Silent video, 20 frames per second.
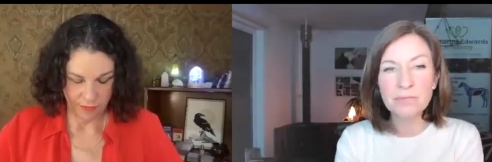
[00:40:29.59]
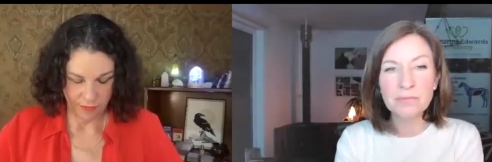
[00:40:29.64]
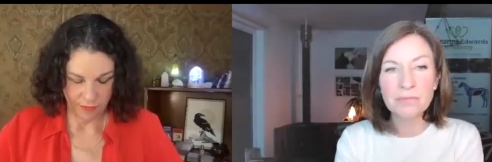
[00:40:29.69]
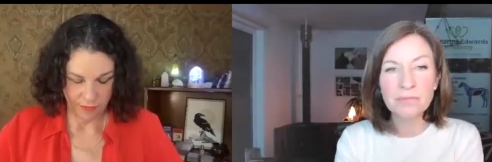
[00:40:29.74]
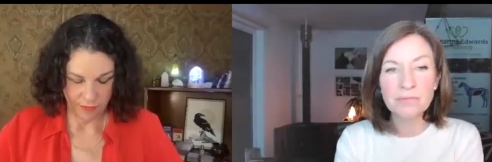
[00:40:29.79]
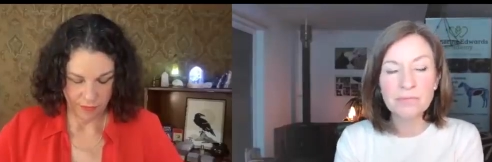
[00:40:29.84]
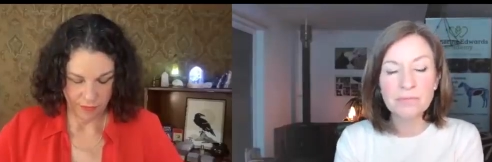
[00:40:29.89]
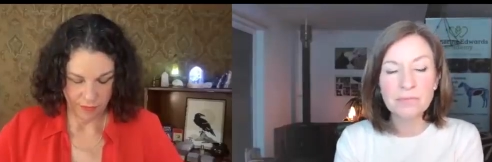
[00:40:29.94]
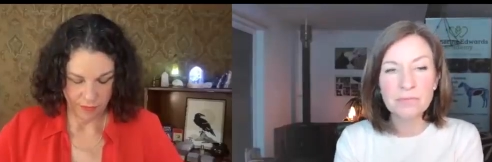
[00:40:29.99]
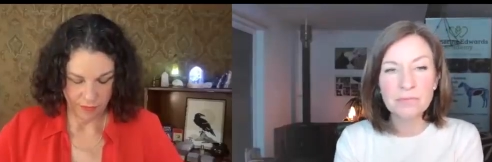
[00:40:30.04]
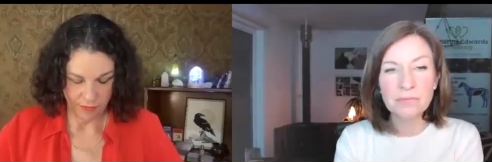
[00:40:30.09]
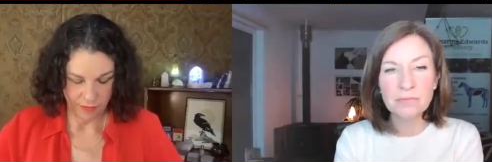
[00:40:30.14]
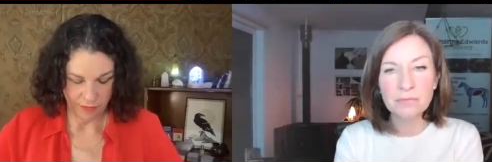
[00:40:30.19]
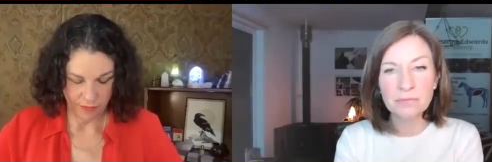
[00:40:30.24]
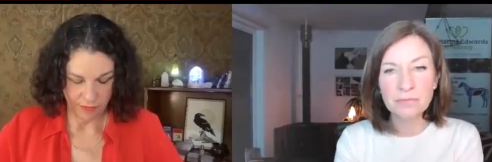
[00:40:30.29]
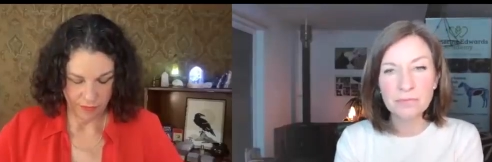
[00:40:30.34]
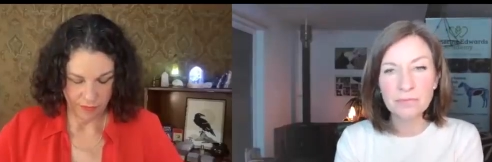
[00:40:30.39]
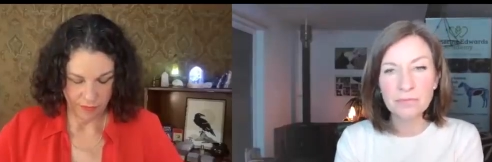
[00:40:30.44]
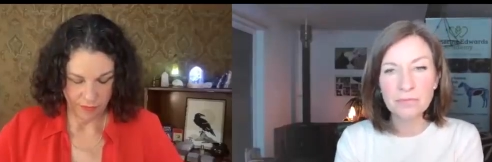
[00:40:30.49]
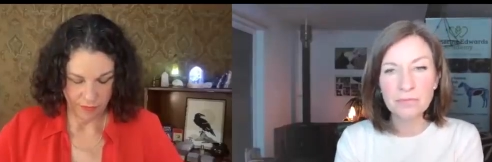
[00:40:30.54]

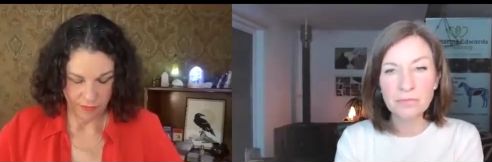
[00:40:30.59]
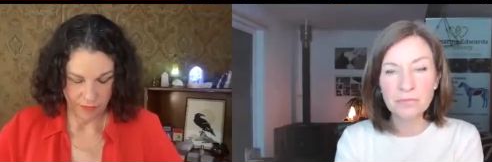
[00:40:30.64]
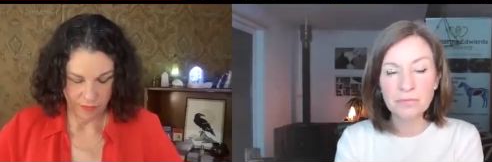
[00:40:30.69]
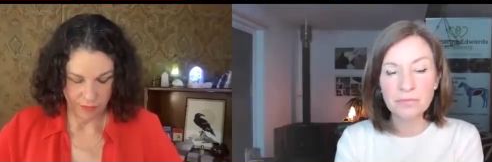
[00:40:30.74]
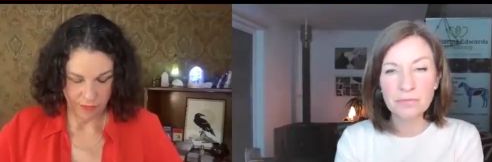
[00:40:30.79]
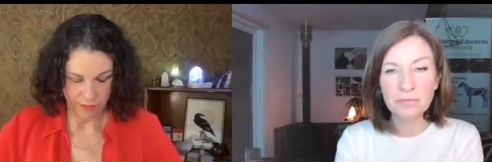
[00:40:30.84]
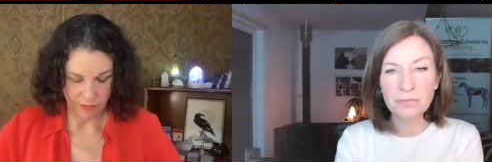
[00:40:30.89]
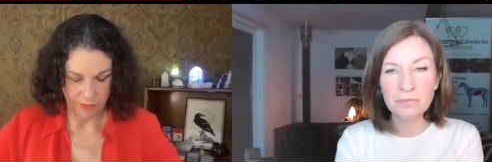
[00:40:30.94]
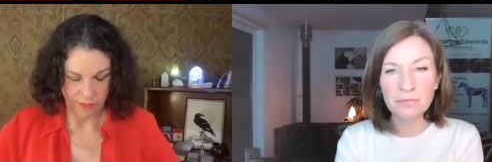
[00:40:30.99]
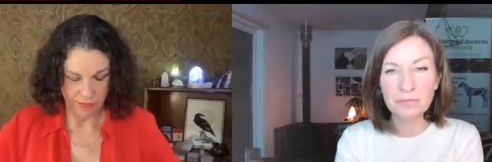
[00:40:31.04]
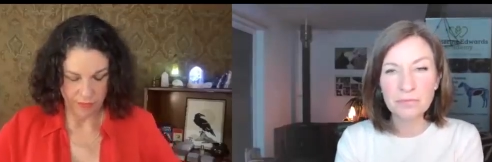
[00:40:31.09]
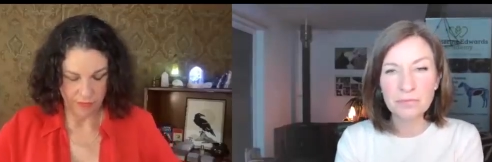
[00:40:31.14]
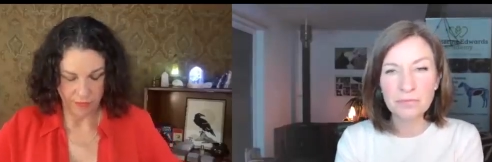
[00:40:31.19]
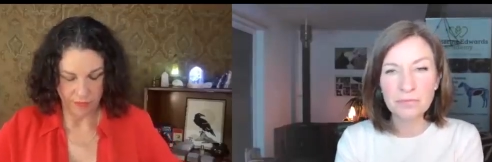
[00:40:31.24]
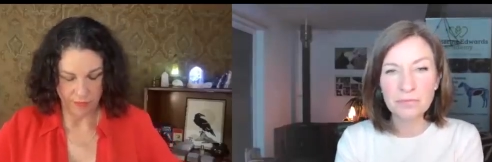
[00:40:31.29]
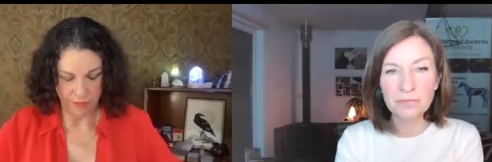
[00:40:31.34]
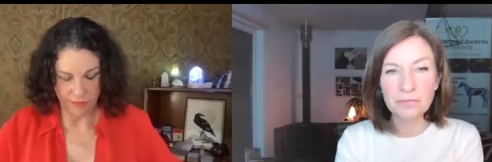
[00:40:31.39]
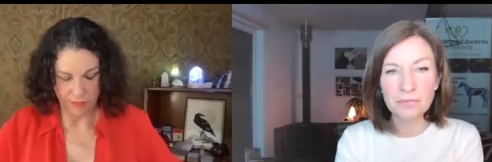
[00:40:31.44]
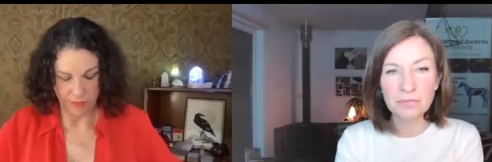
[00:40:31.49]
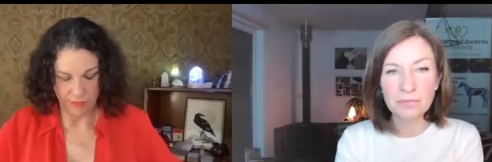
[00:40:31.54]

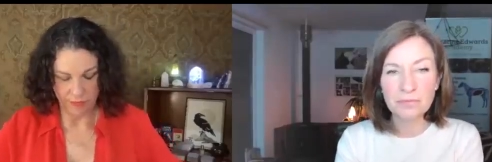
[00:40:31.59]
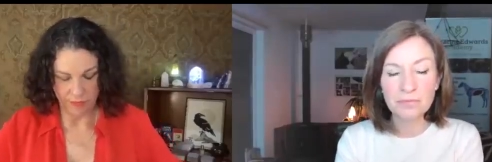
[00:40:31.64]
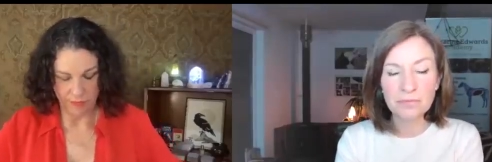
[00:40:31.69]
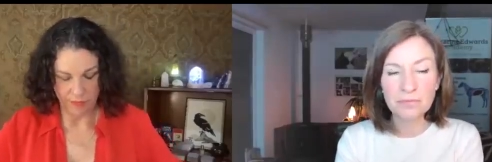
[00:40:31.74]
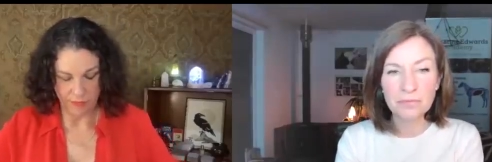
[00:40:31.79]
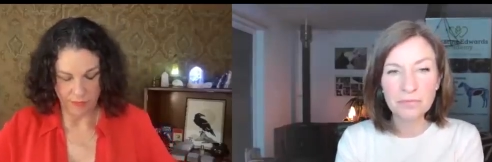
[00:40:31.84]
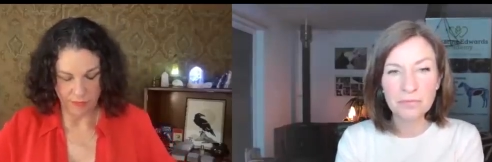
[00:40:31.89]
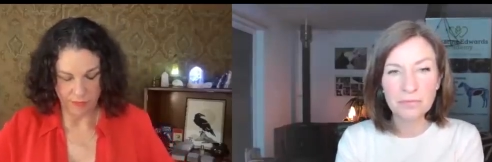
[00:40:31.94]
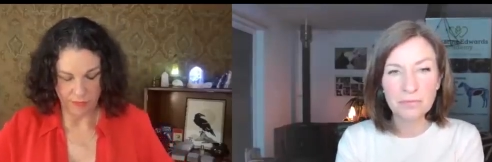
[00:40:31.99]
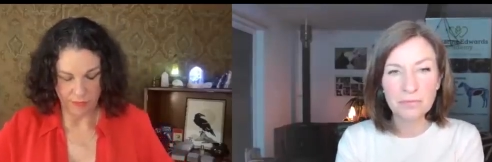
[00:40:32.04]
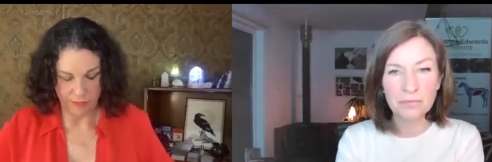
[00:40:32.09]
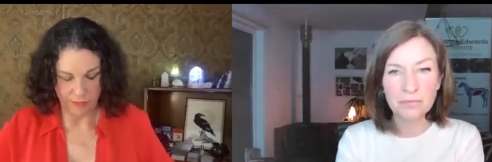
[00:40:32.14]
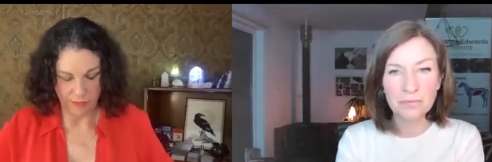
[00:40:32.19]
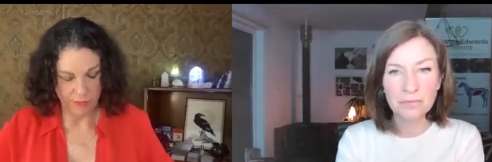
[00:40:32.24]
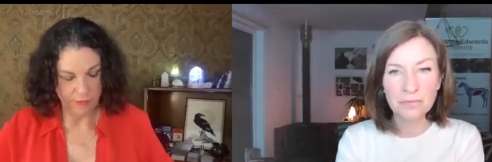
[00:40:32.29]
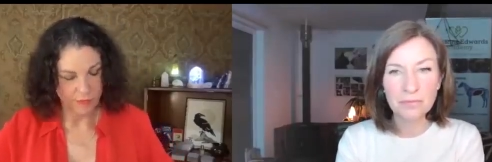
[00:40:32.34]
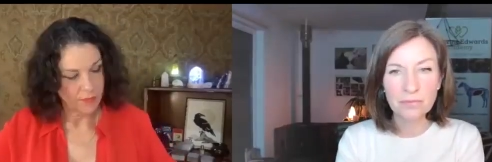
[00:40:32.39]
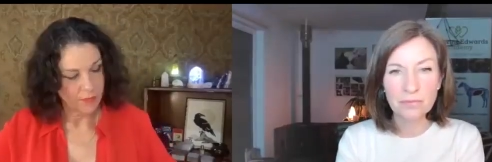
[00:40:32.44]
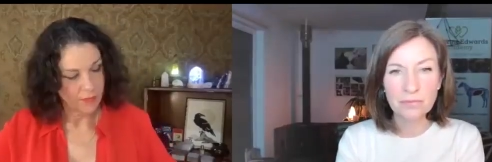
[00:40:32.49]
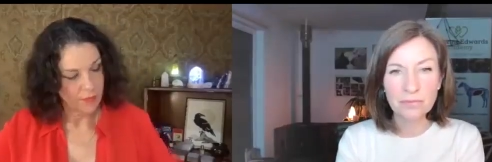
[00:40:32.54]

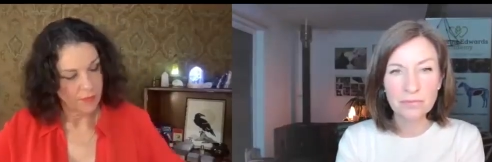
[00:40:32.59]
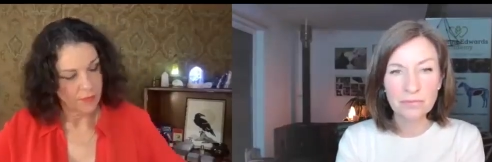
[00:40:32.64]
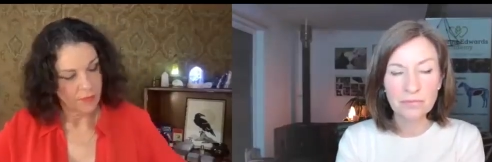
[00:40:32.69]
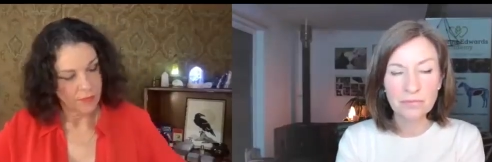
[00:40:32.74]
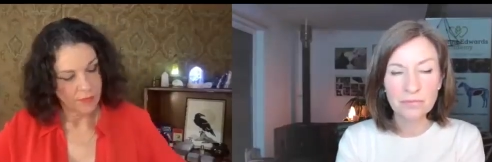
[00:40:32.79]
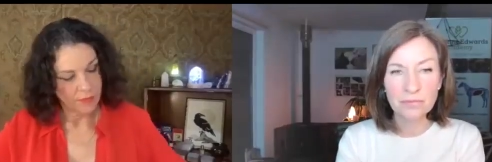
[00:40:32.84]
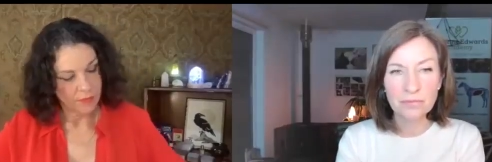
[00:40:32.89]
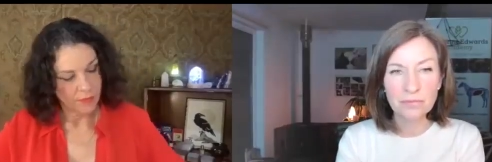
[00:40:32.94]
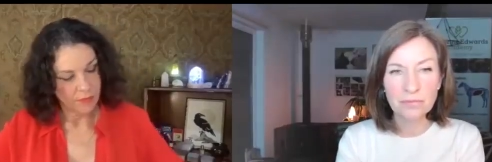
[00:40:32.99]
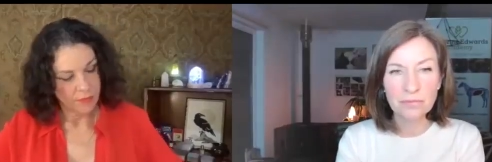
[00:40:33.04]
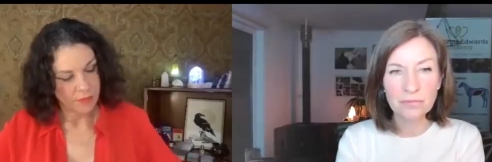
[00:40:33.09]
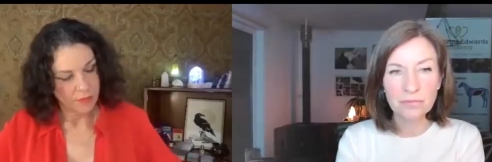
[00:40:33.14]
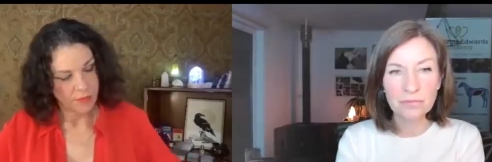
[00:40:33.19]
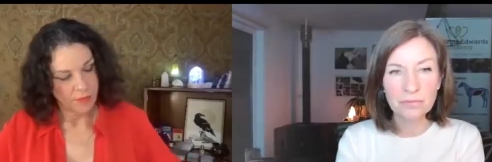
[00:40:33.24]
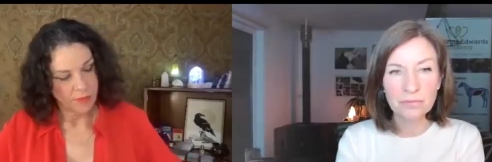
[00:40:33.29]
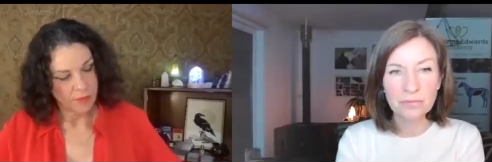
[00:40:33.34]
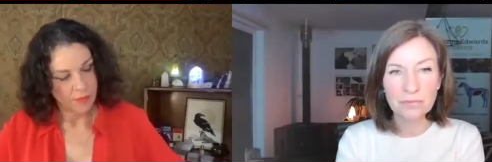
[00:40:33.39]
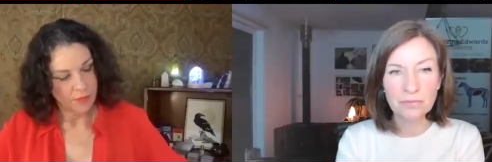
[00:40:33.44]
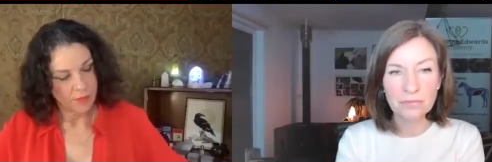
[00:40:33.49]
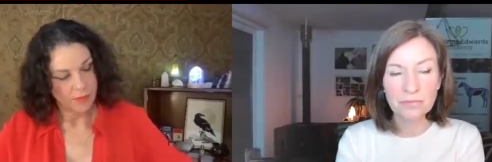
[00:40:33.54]
Nothing is said.